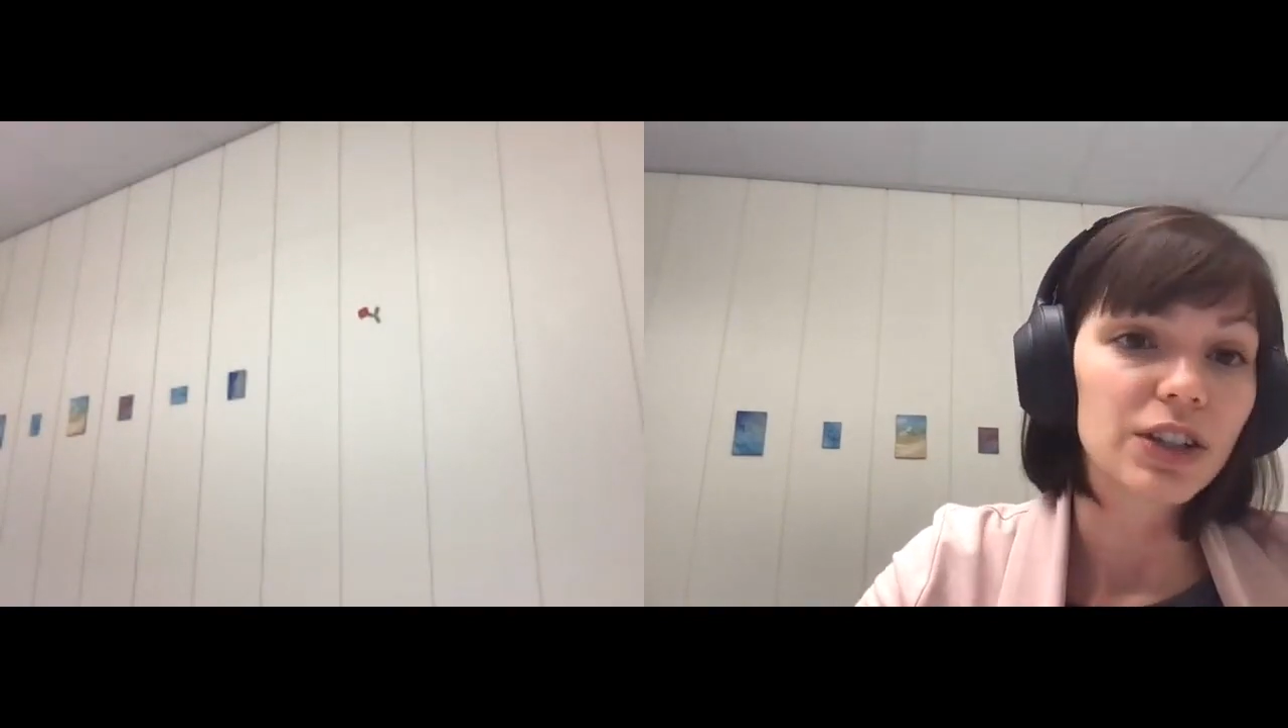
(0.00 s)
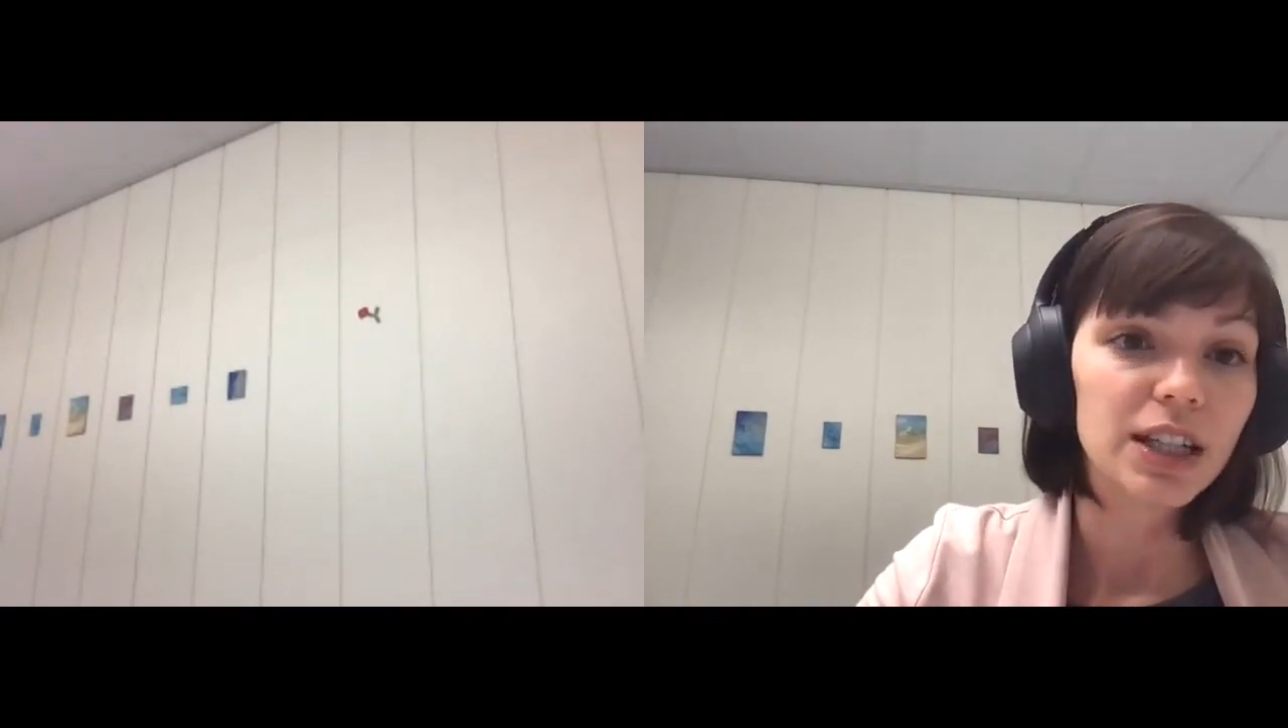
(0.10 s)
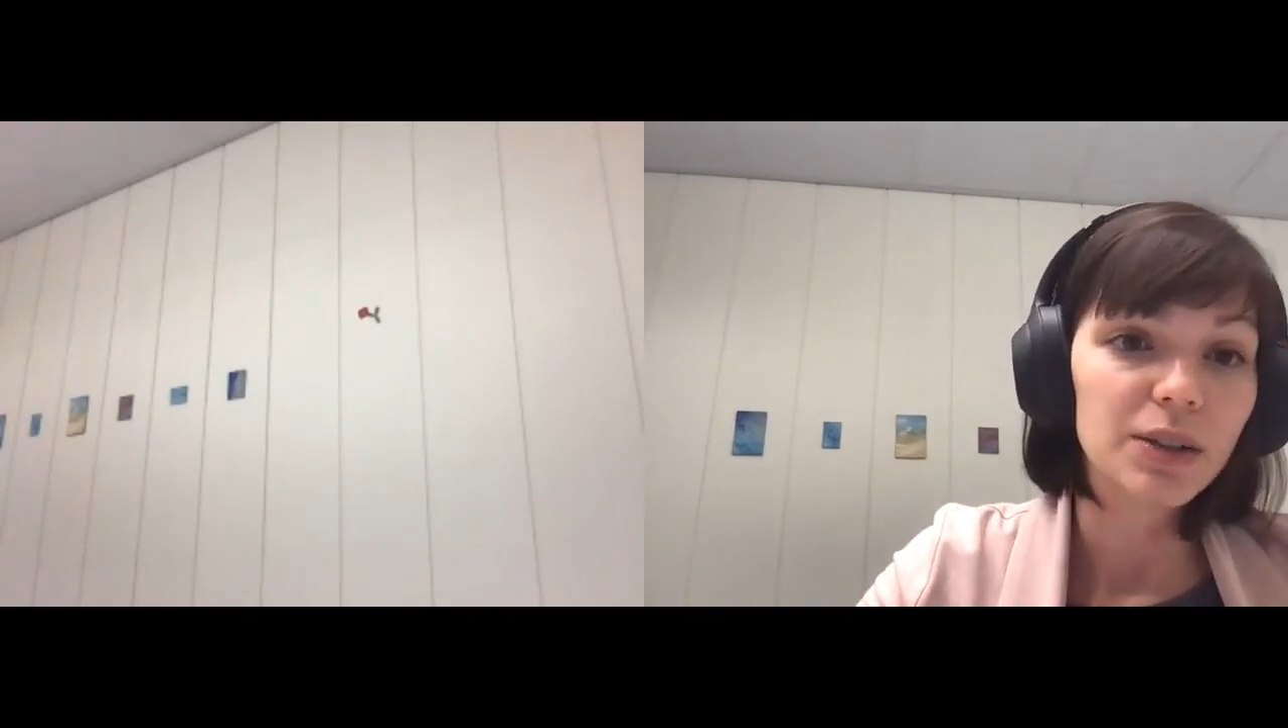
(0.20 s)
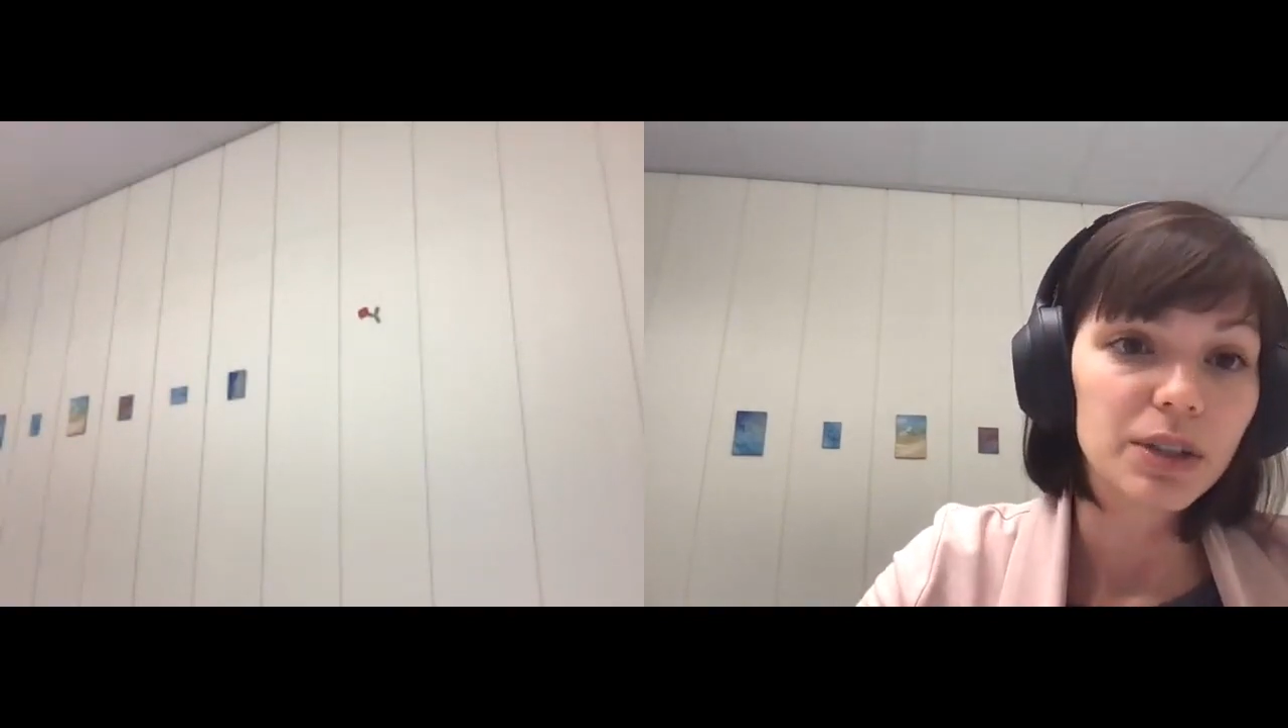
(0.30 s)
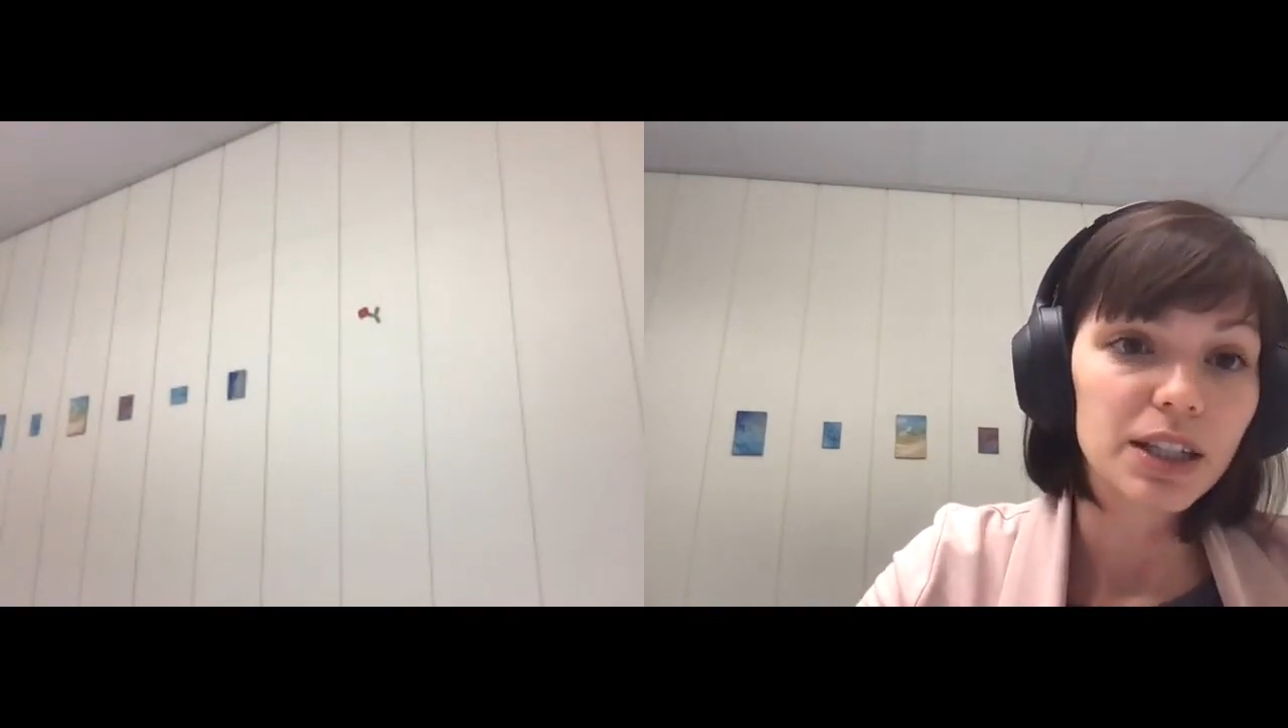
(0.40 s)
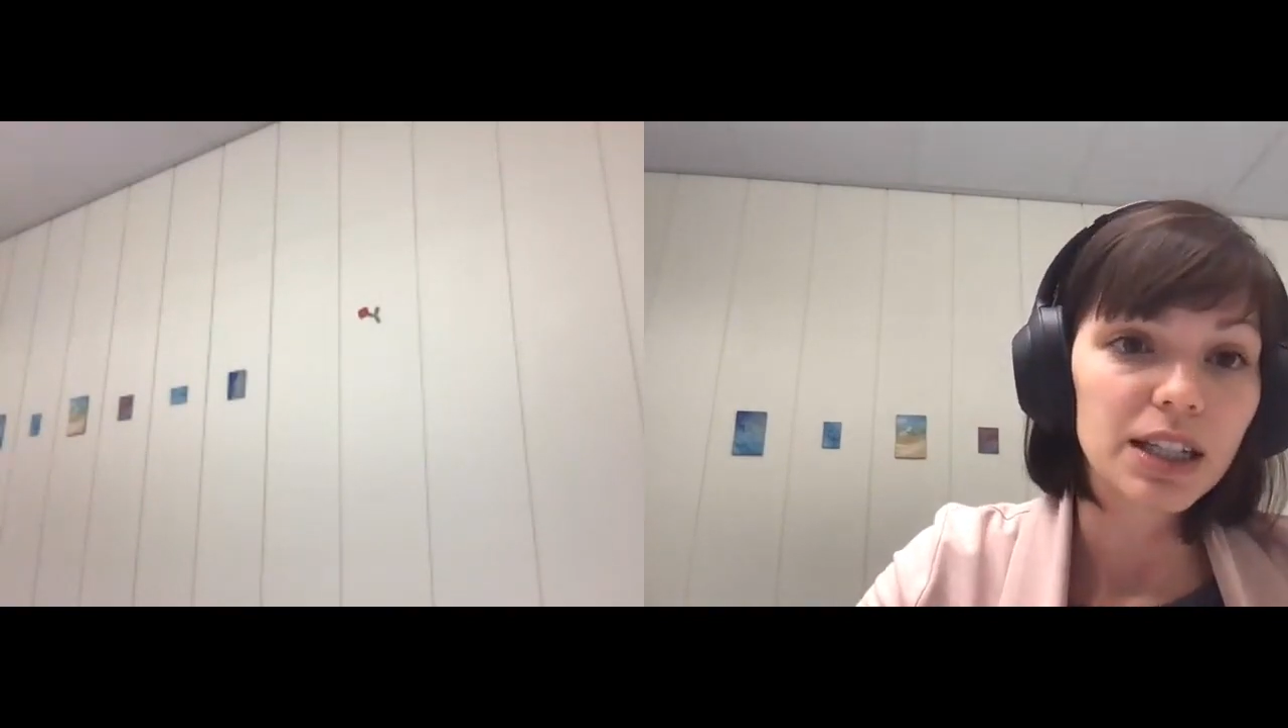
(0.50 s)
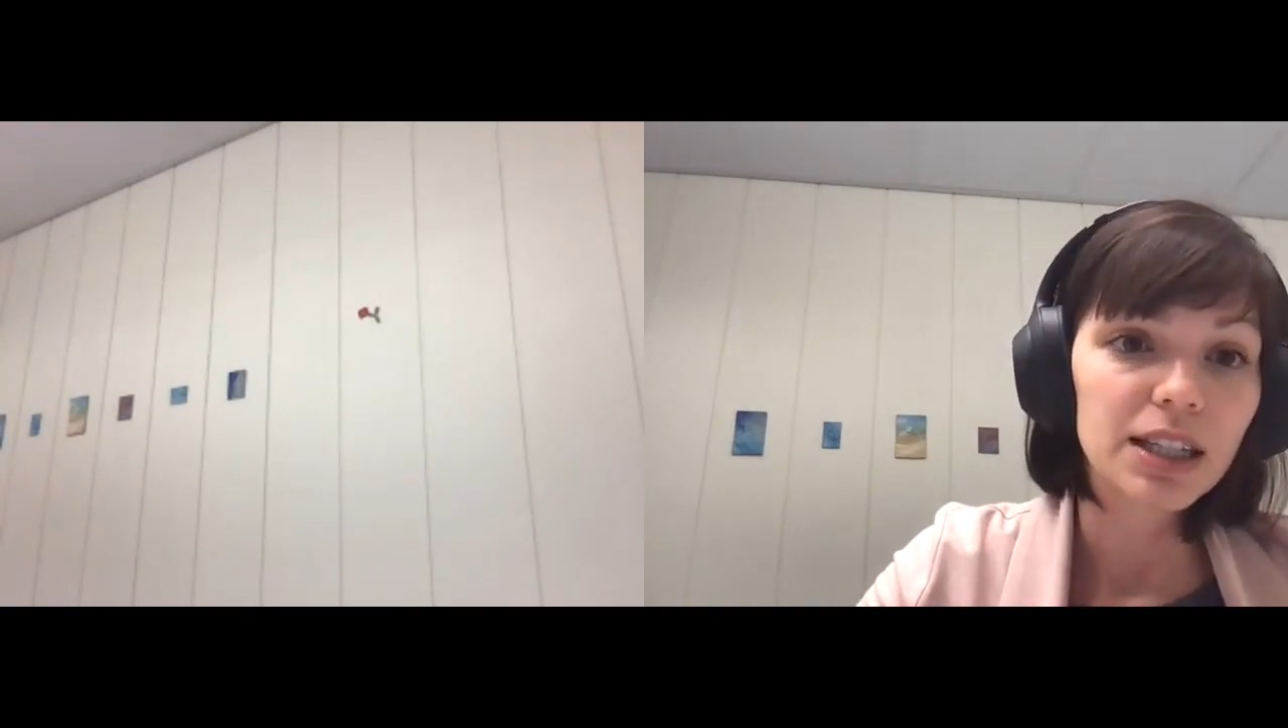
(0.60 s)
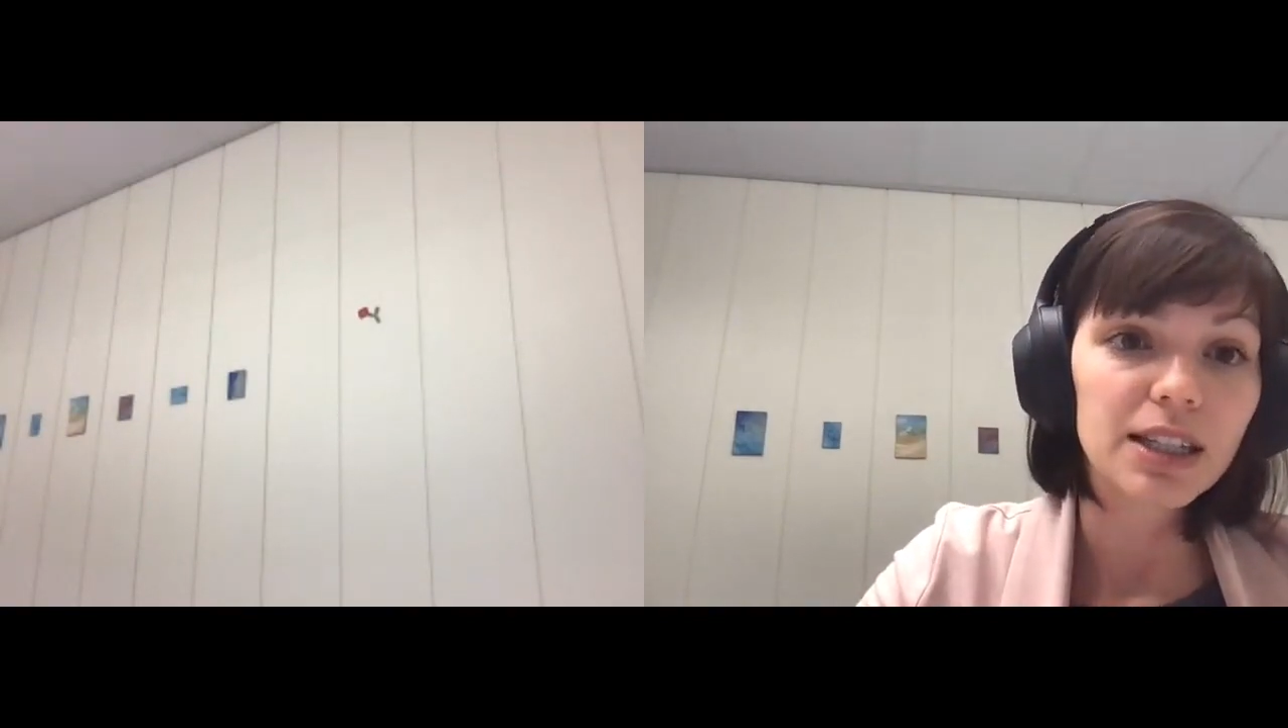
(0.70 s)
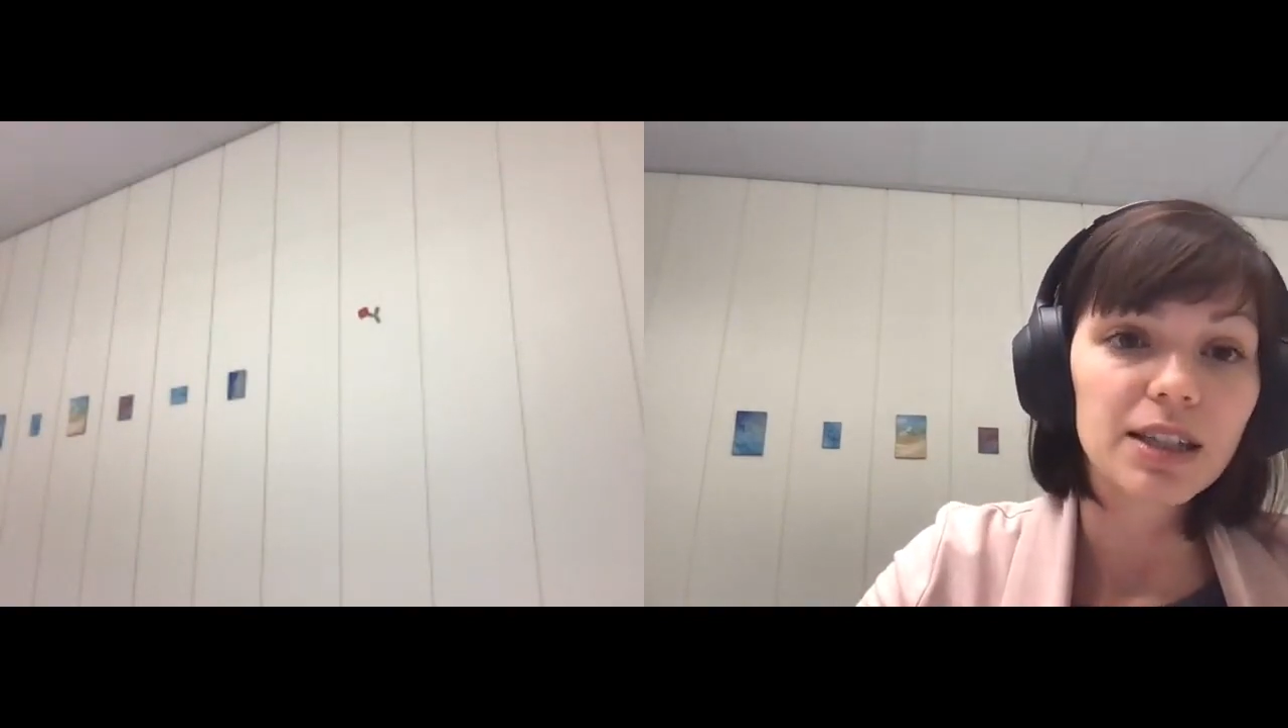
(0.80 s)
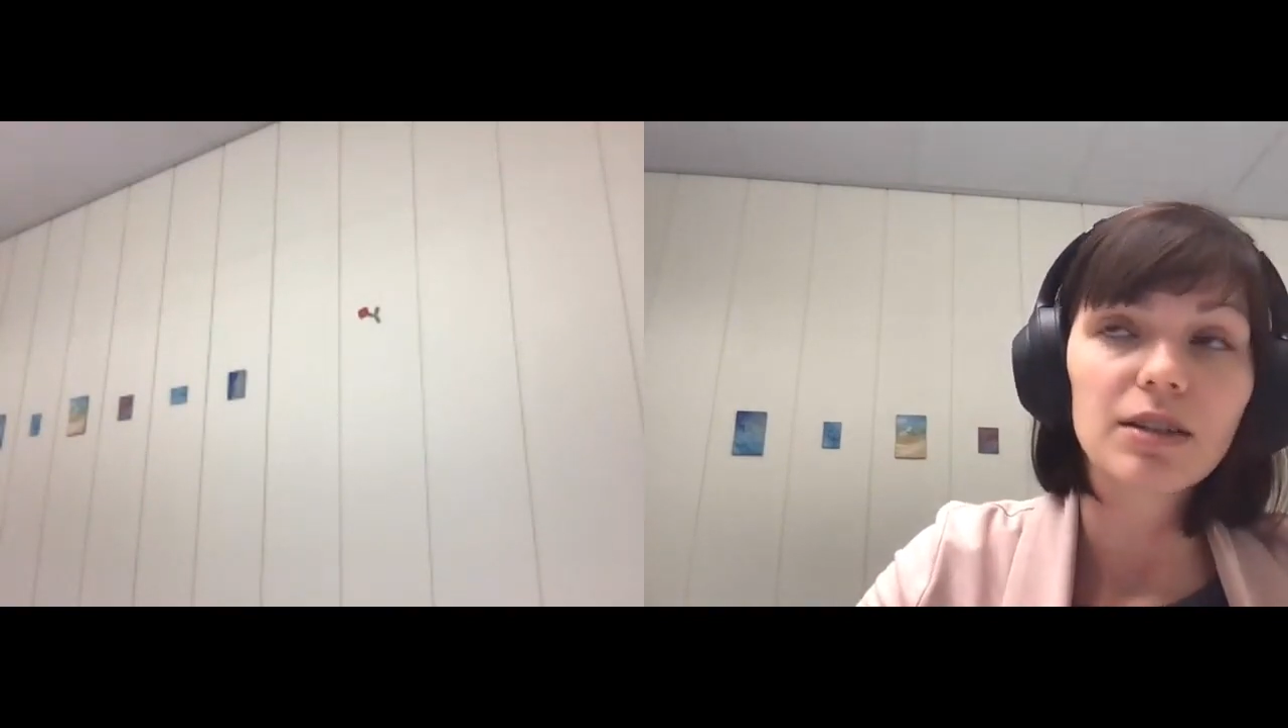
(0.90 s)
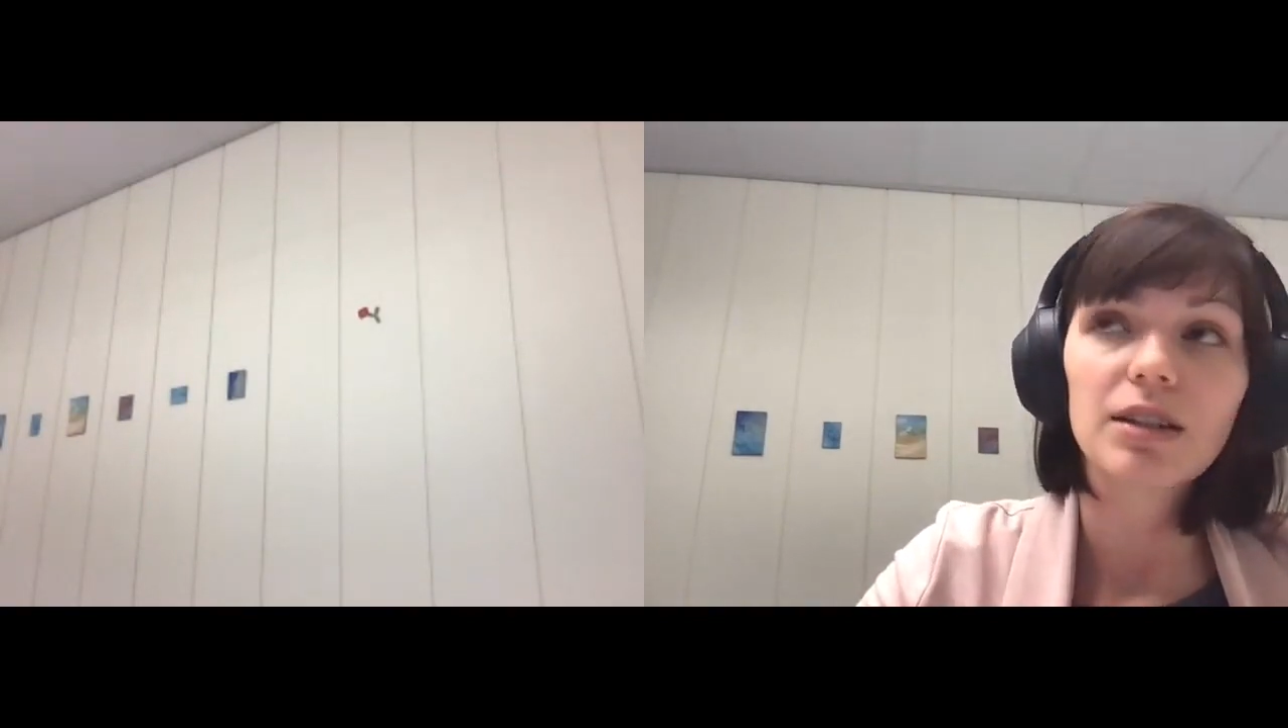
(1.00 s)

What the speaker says: sequences,